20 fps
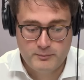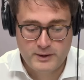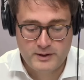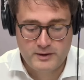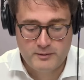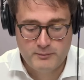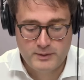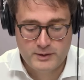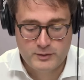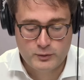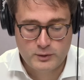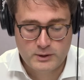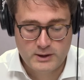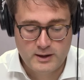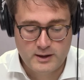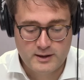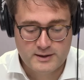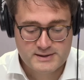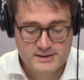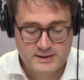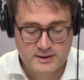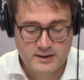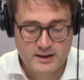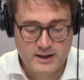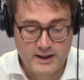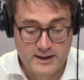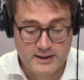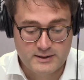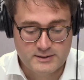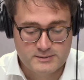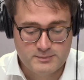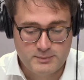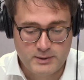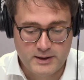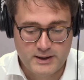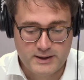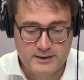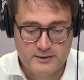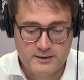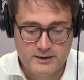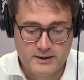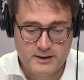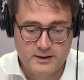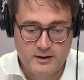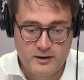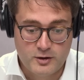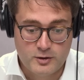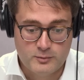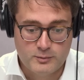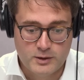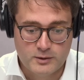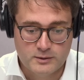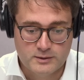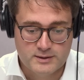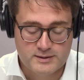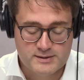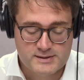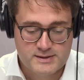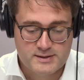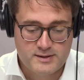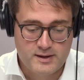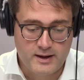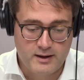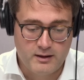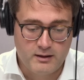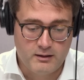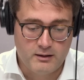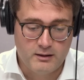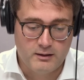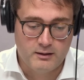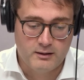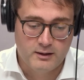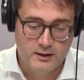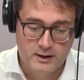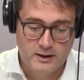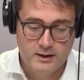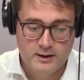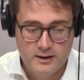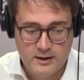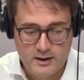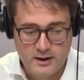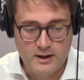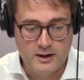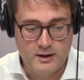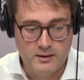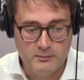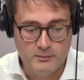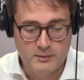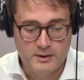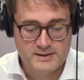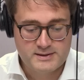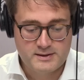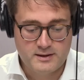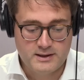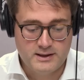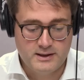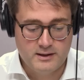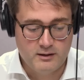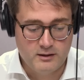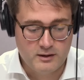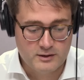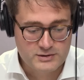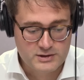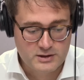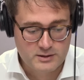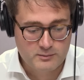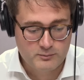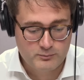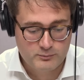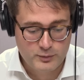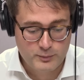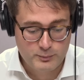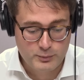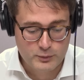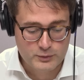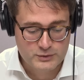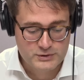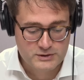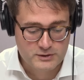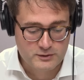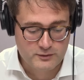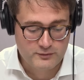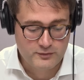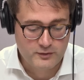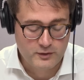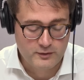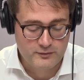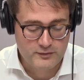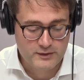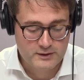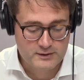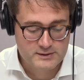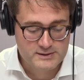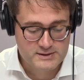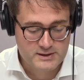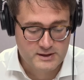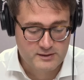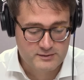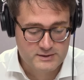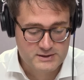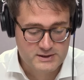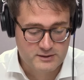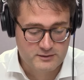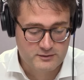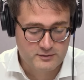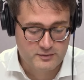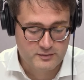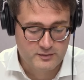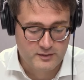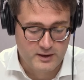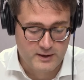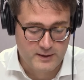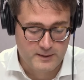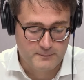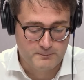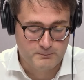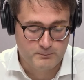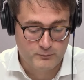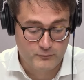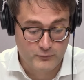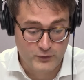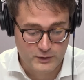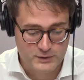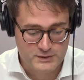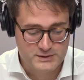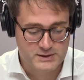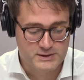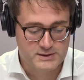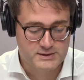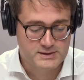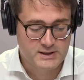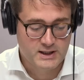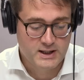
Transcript: by the middle class and by the homeowners that are a slightly larger proportion of the Conservative voters.